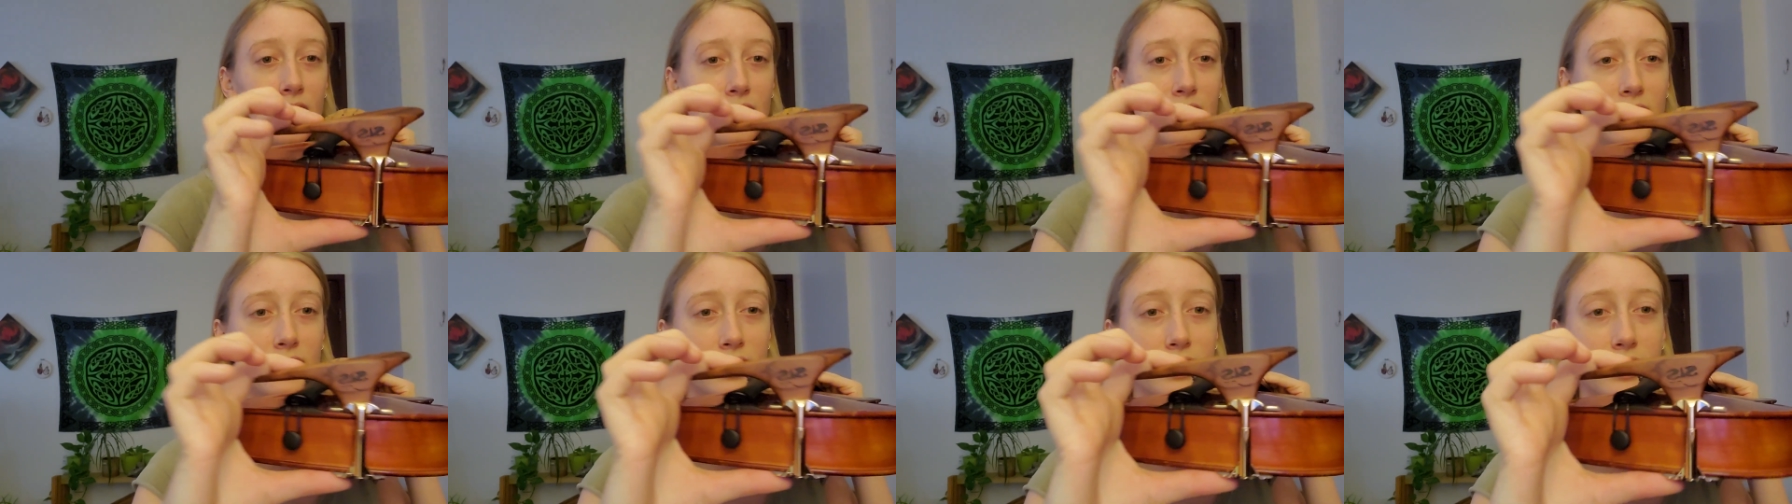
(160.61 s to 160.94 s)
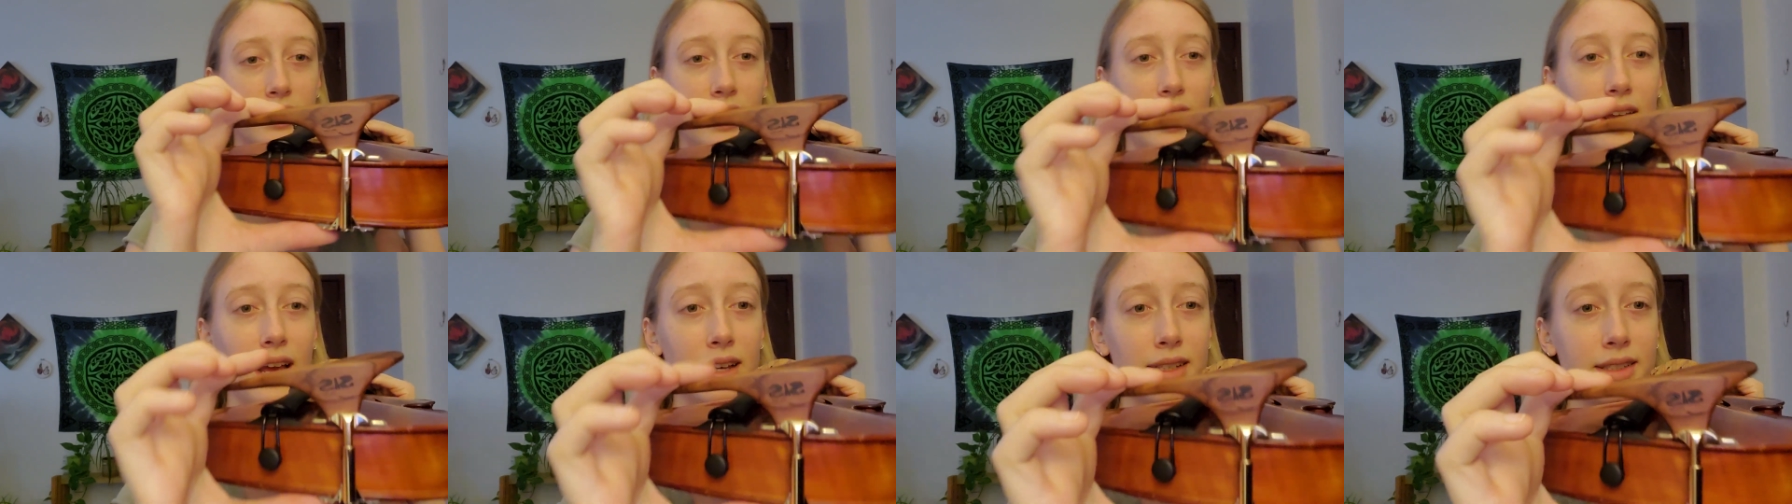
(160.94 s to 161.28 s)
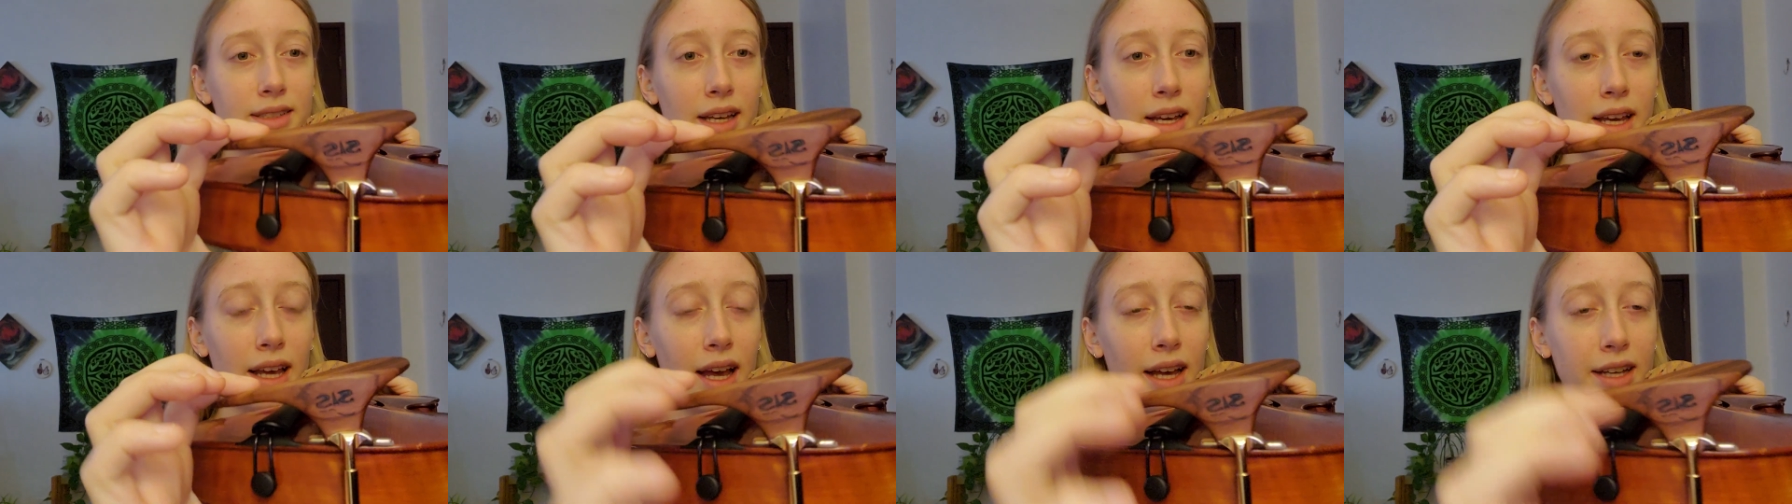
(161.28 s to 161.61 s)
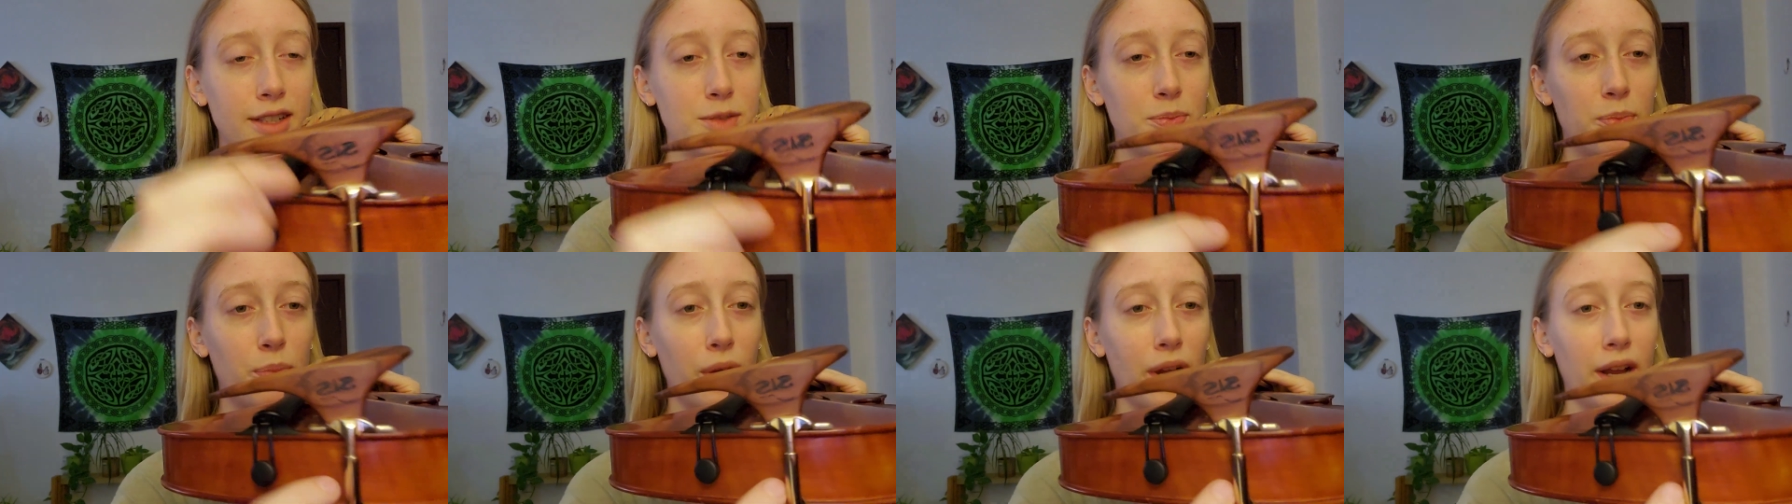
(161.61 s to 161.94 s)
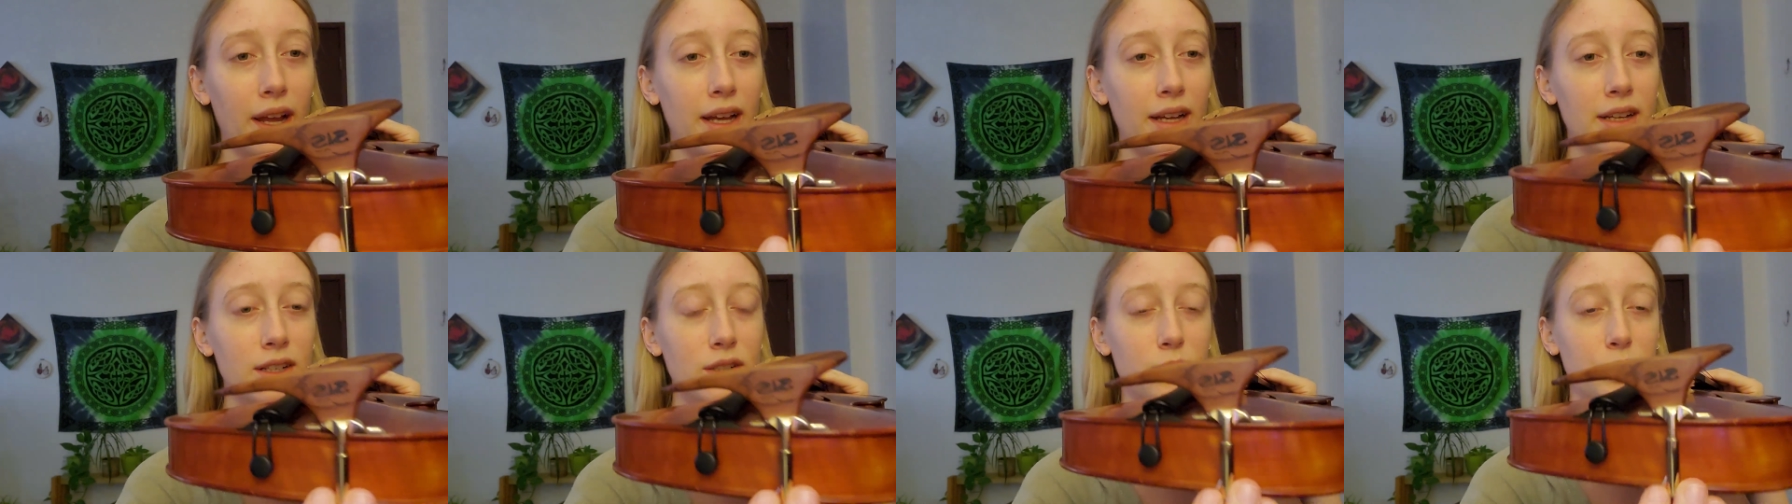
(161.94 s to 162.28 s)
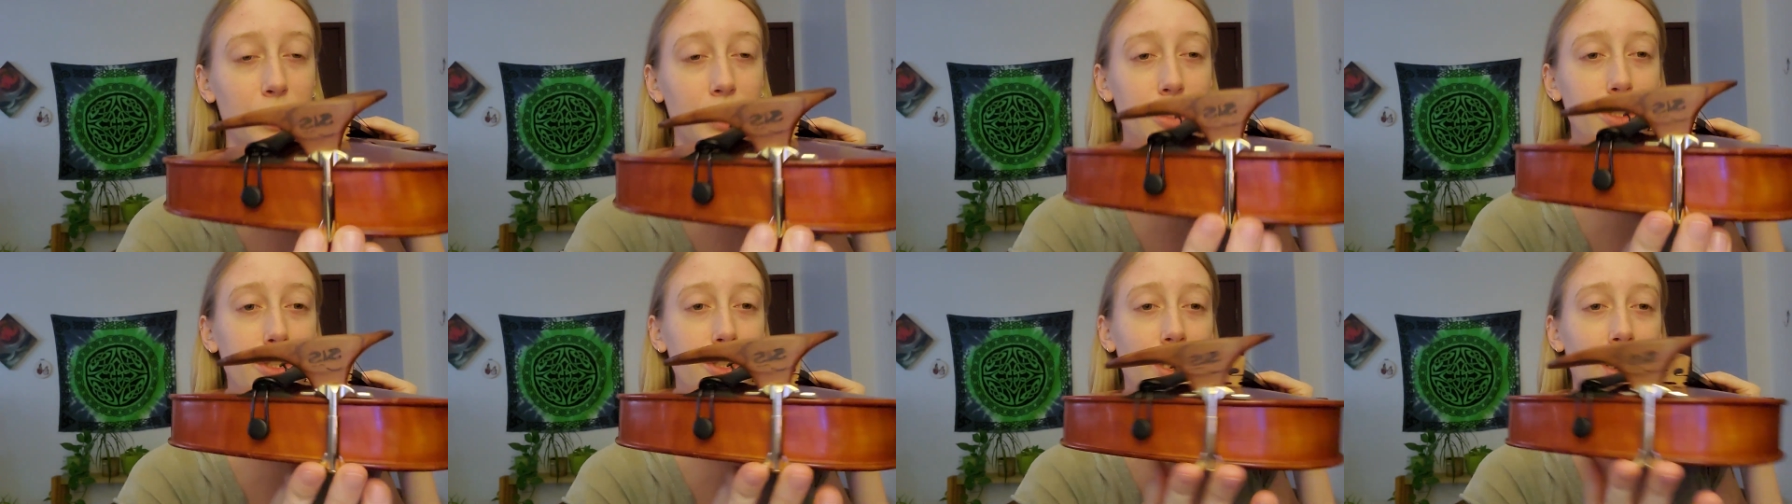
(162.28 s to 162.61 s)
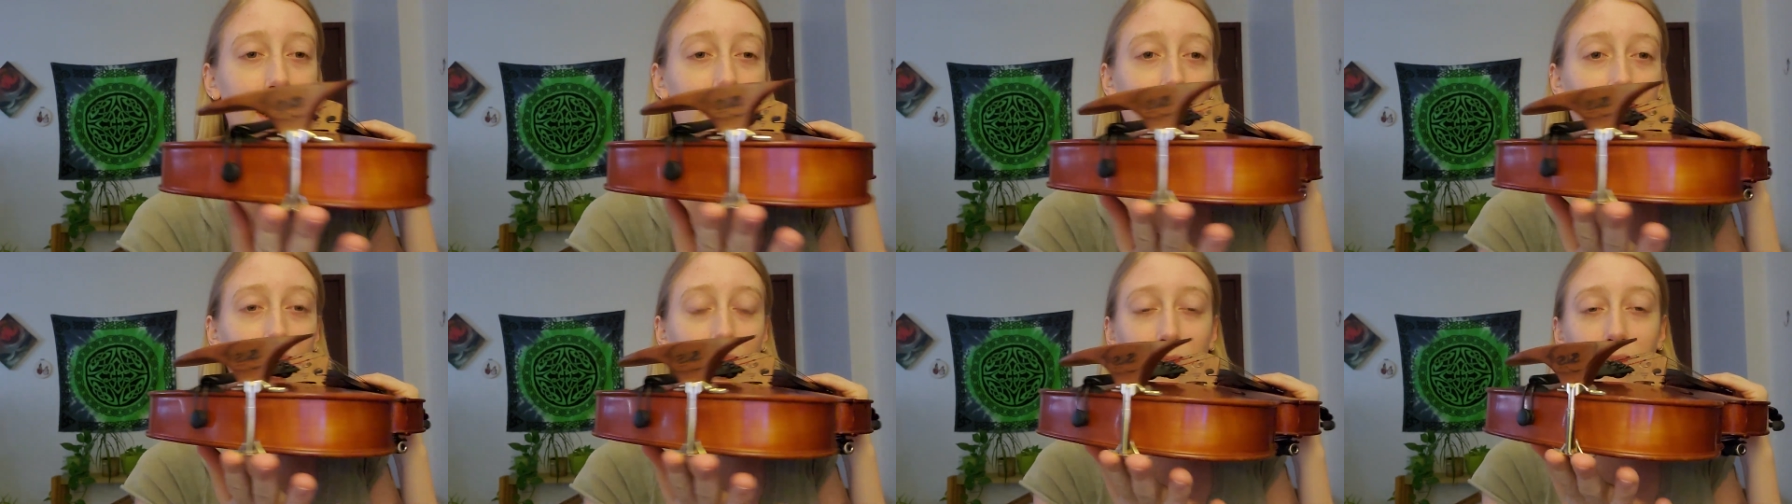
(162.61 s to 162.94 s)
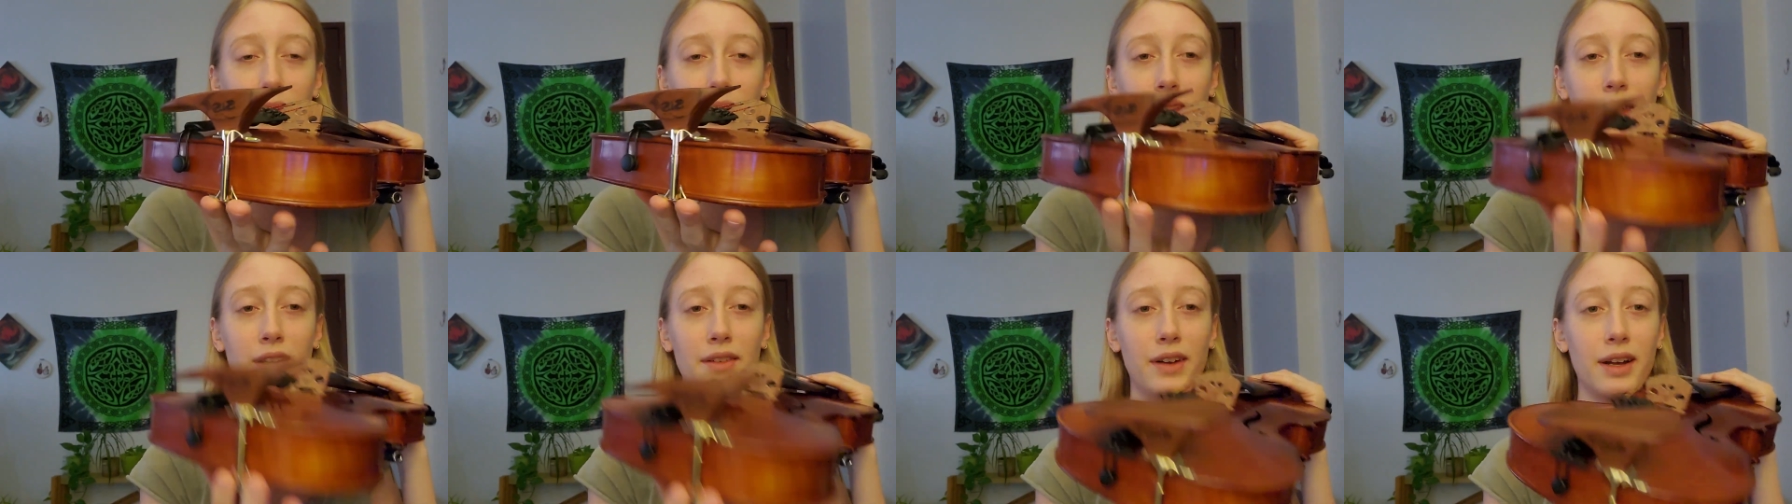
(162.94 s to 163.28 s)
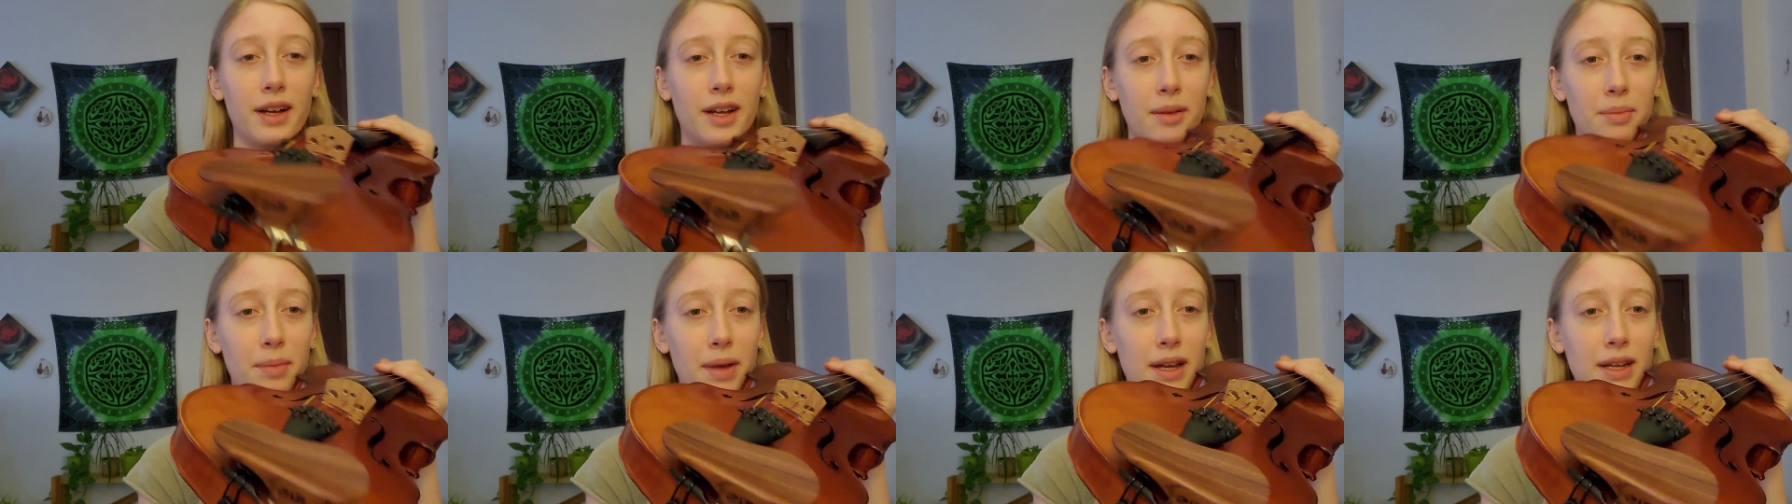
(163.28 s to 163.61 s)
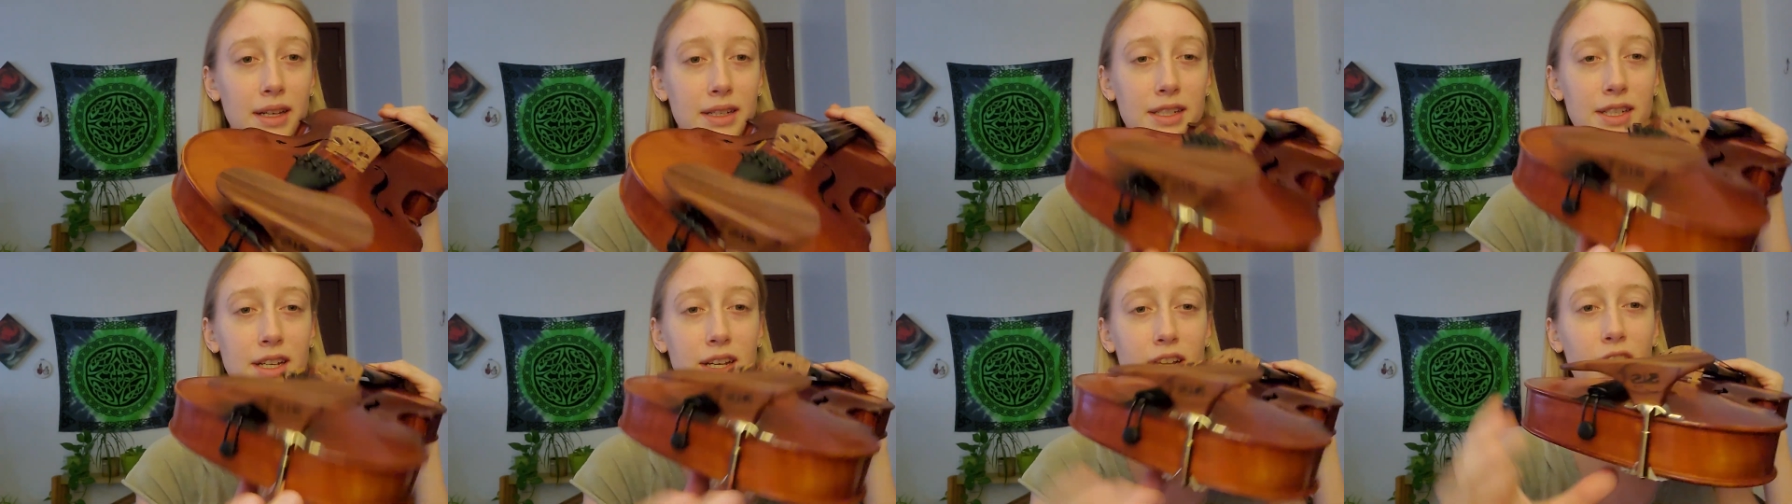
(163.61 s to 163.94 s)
This is an SAS brand, which I really recommend.